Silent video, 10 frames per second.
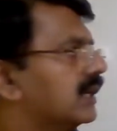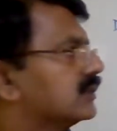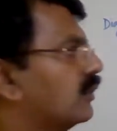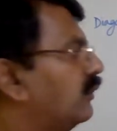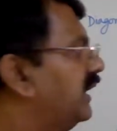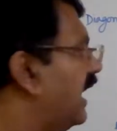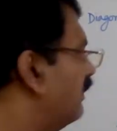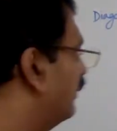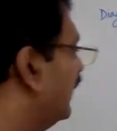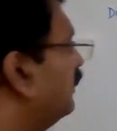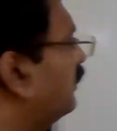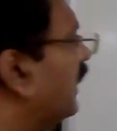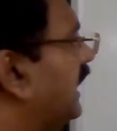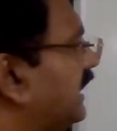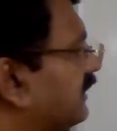So we have
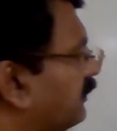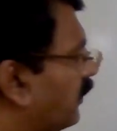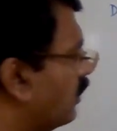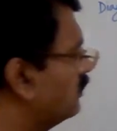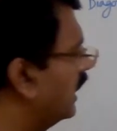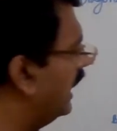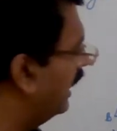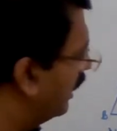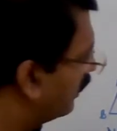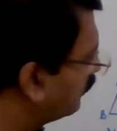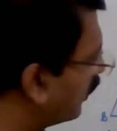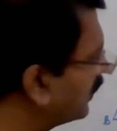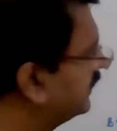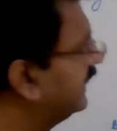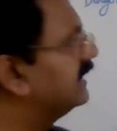verified the formula
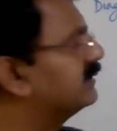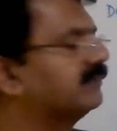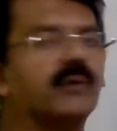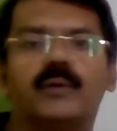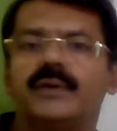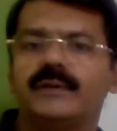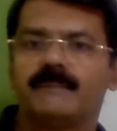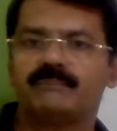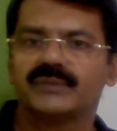for these 4